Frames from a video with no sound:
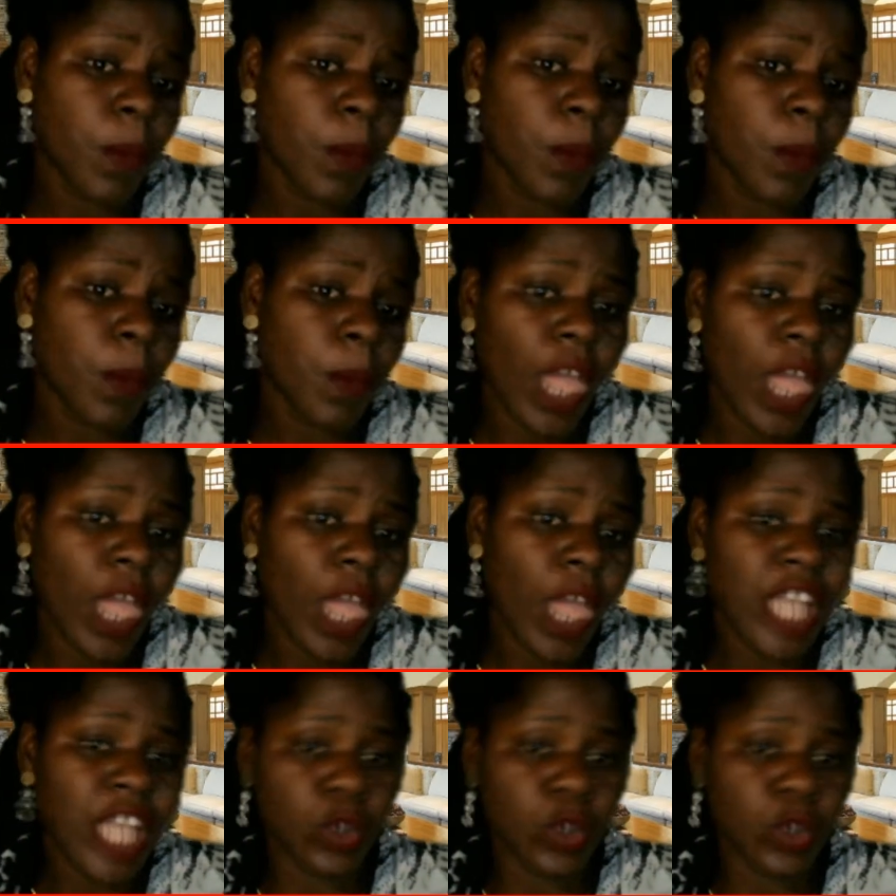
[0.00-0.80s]
it was
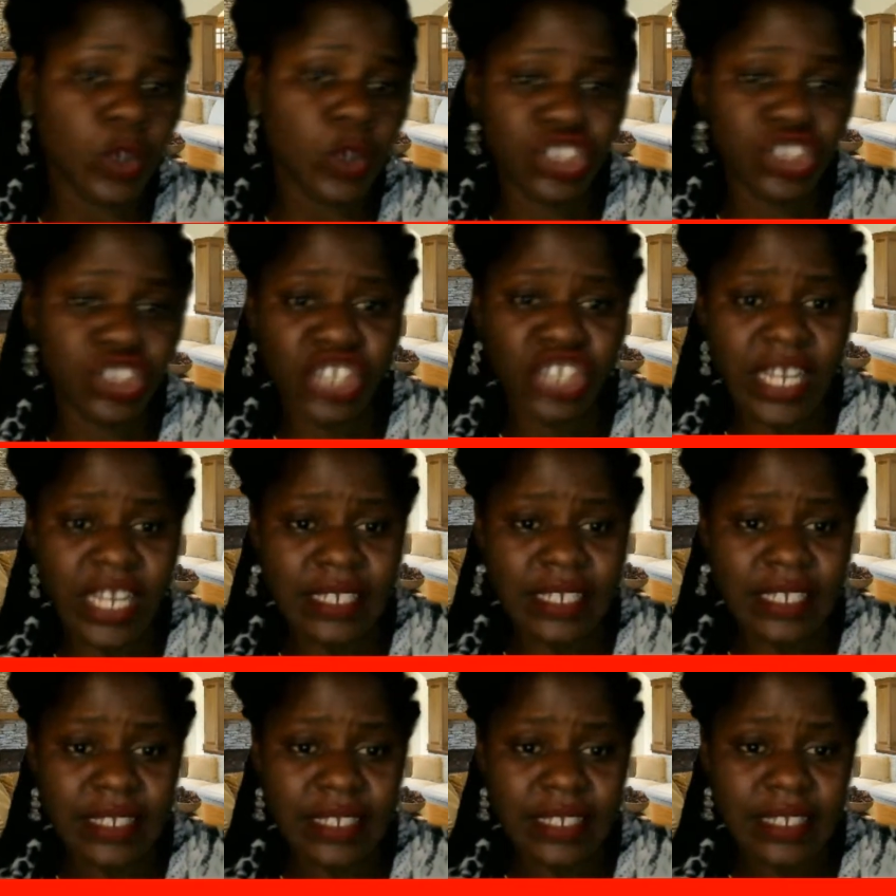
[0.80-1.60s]
shared
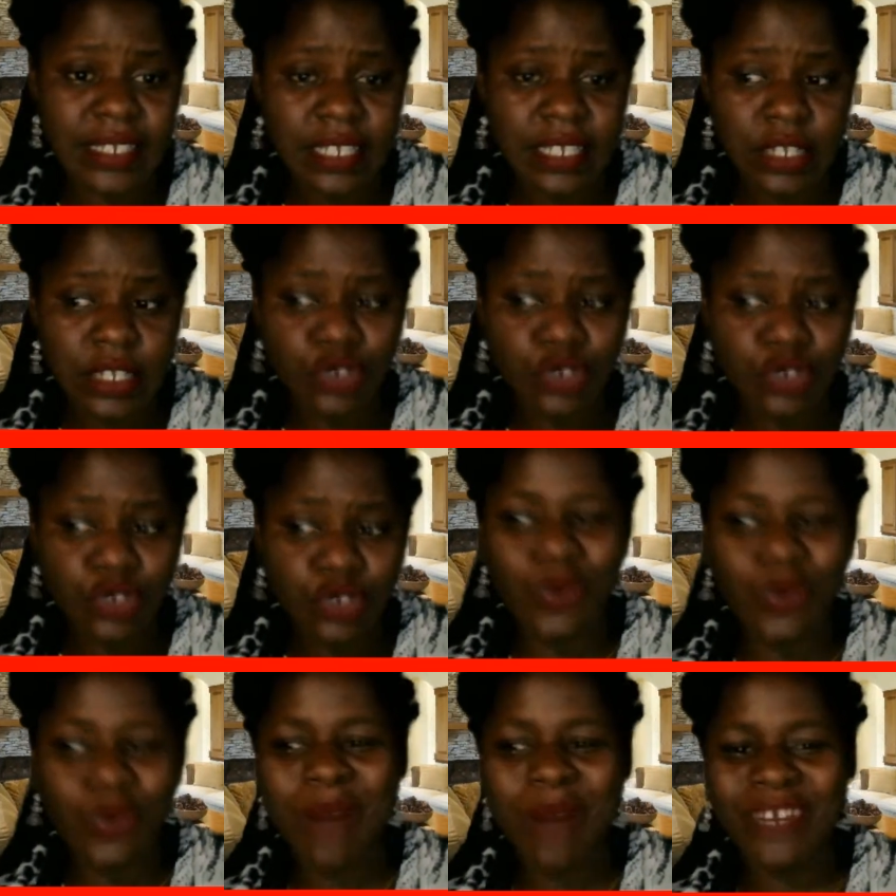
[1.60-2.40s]
to
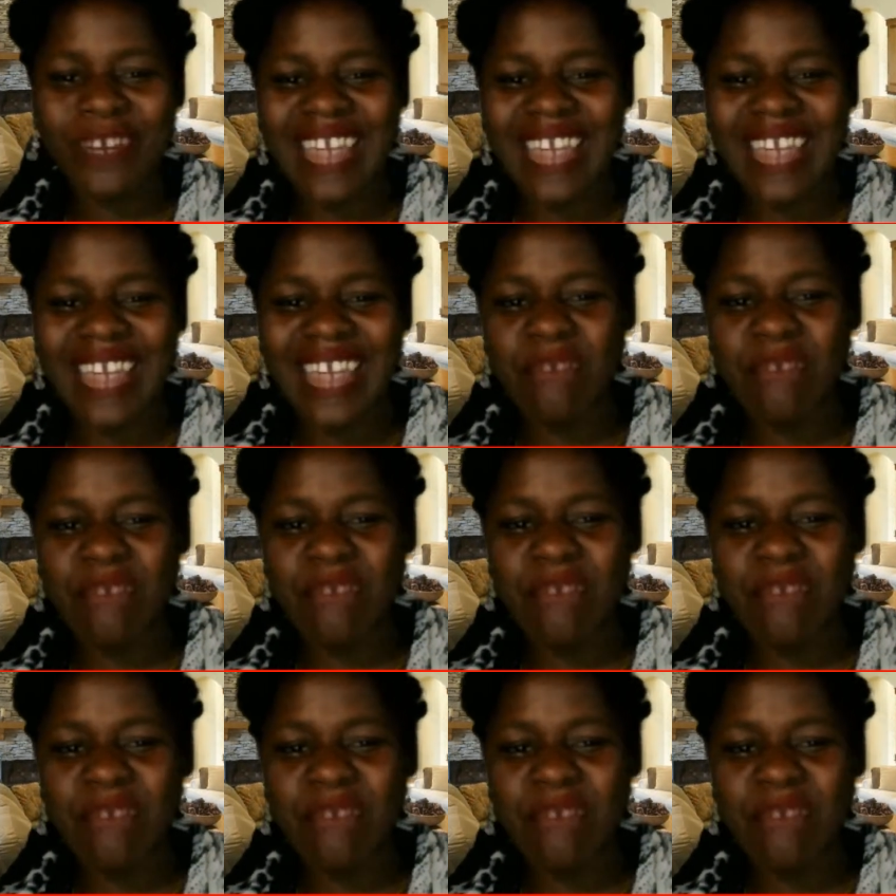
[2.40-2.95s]
1.9 million